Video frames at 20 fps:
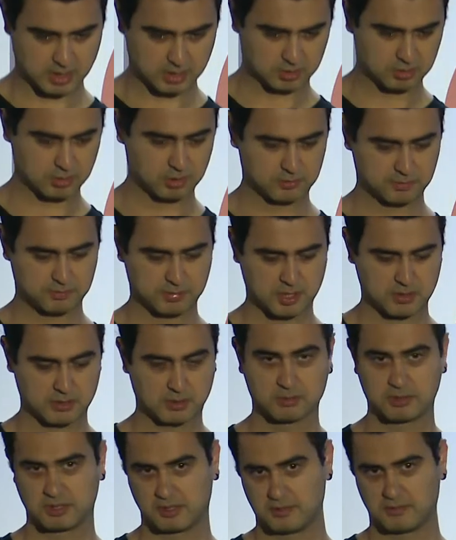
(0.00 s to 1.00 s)
Good,
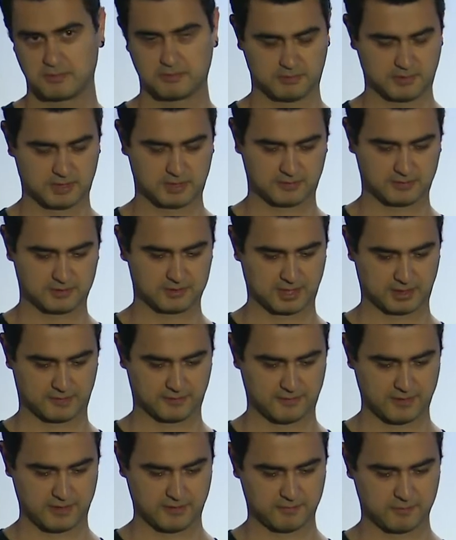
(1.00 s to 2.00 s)
probably it will take
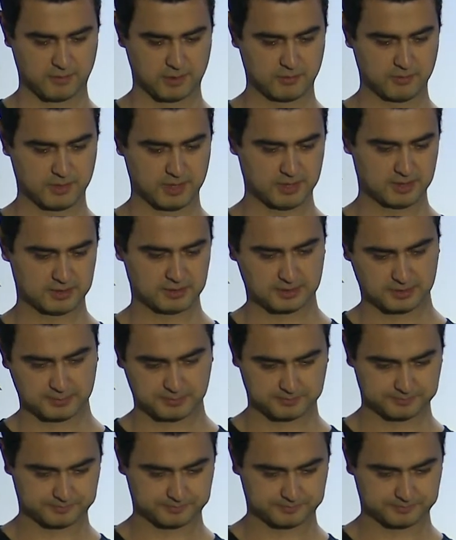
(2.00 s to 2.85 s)
5 more minutes.